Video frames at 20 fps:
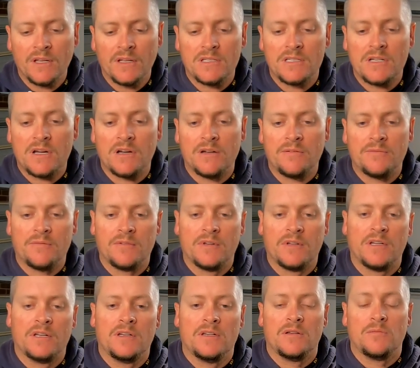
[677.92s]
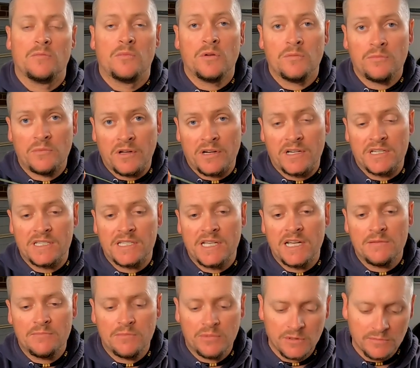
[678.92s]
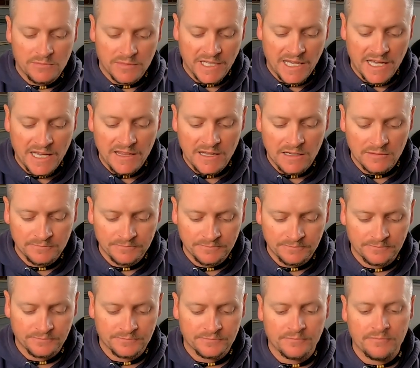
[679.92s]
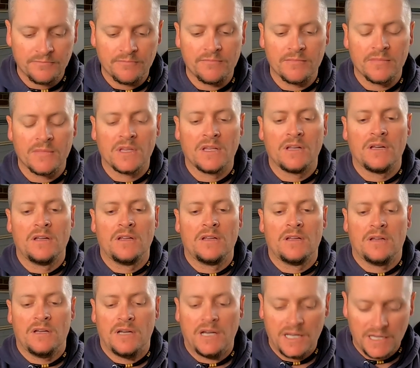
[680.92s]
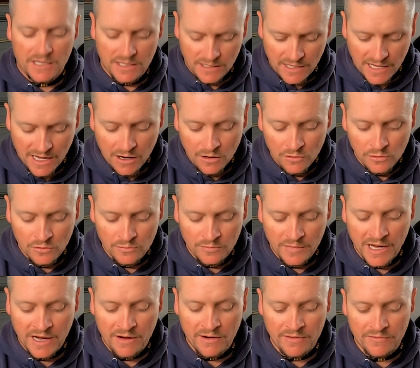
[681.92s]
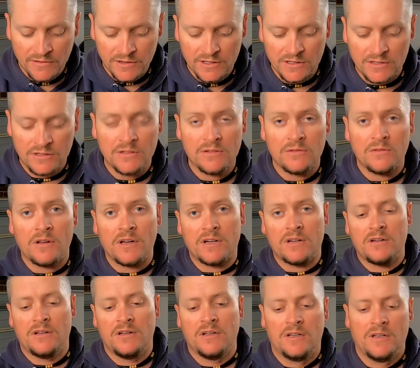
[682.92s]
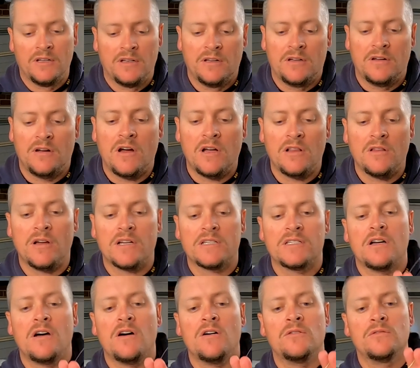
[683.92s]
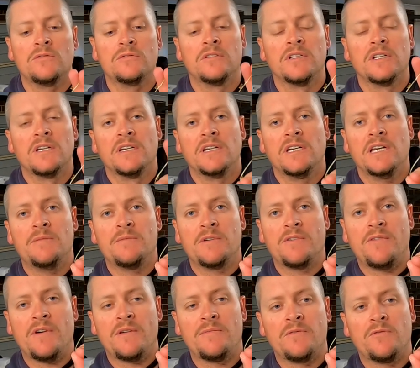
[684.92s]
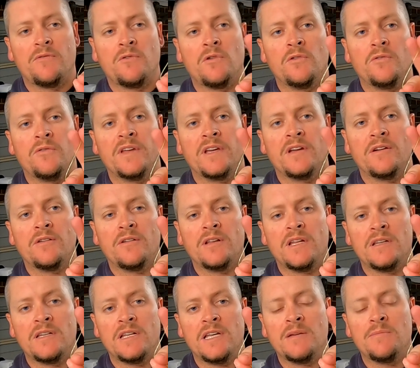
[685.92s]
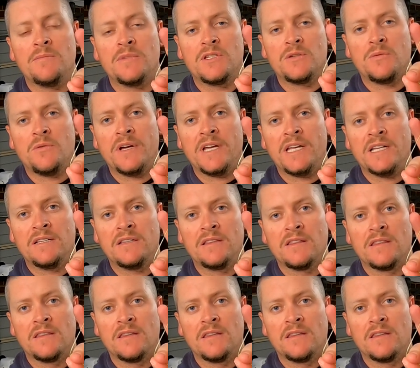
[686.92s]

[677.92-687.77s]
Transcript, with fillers: So put them, like I said, put them together and hold them however you do. Like I like to hold in my thumb and forefinger, and then in between